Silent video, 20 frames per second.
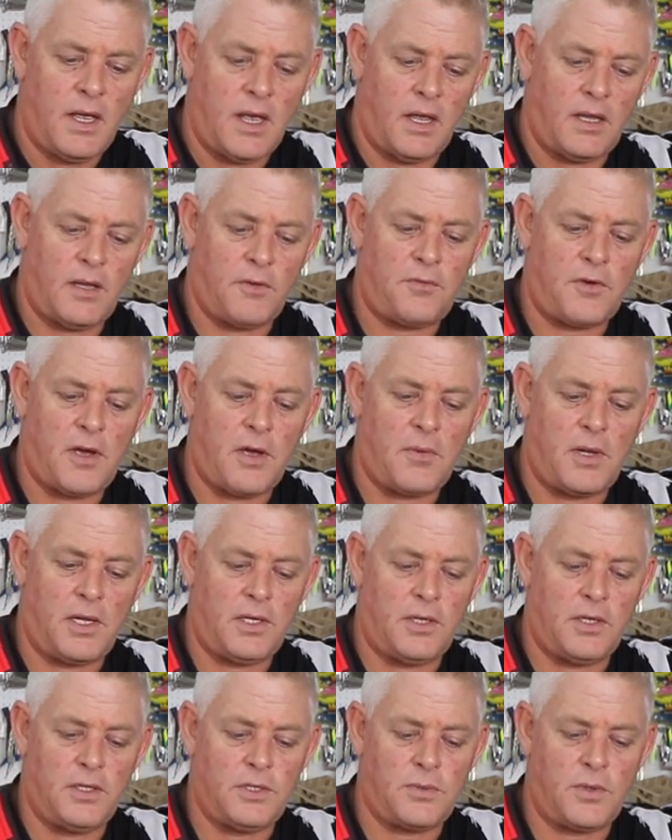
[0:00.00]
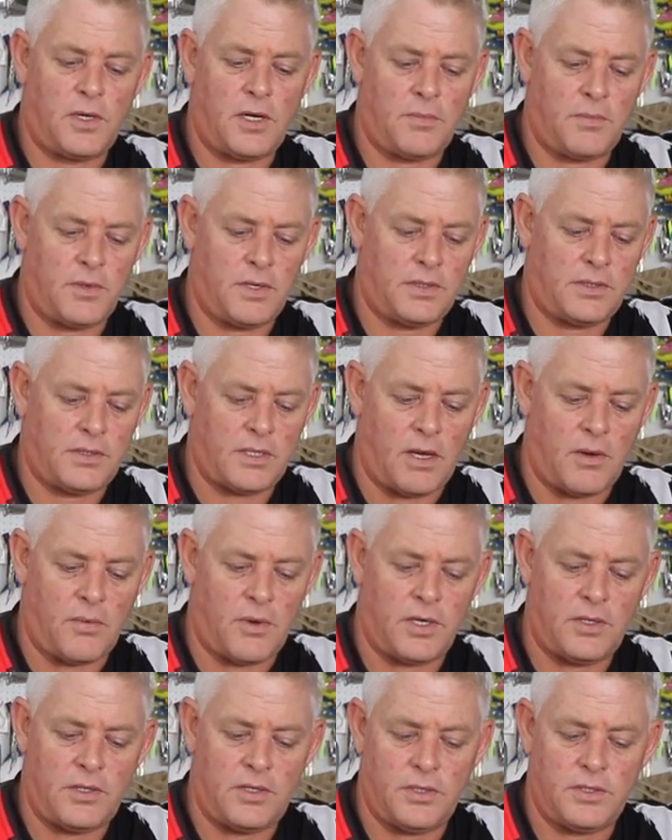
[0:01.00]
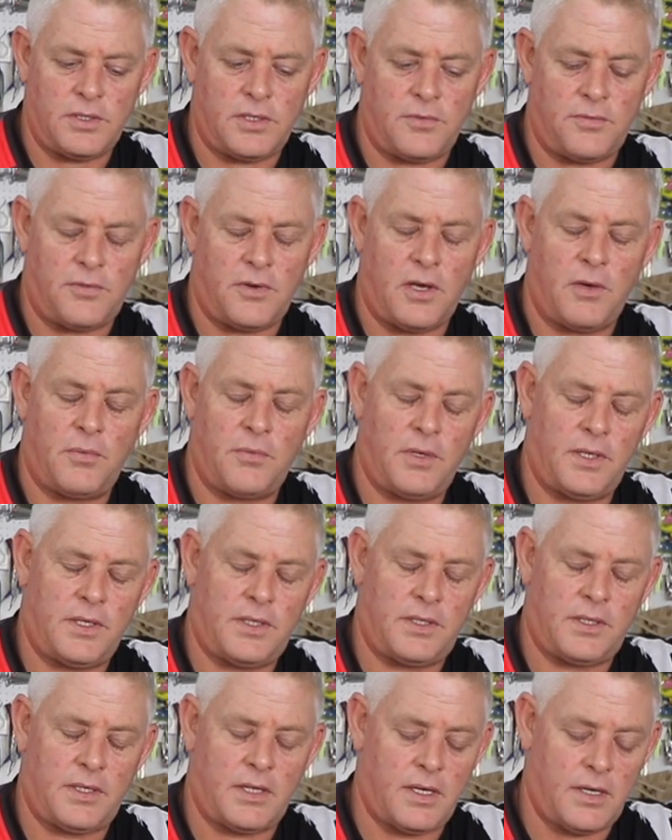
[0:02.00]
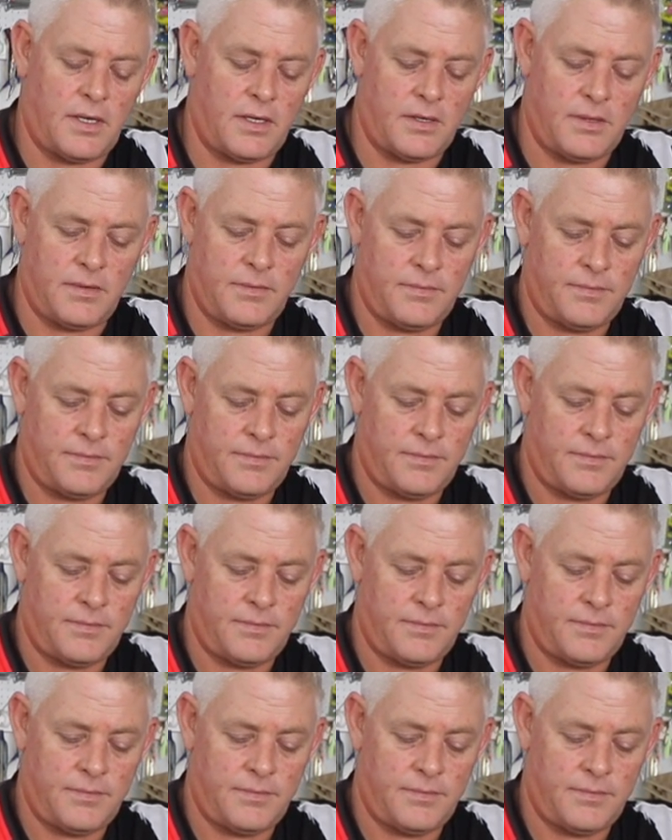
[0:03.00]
And the foam I'll use when I'm not, I won't use the foam with a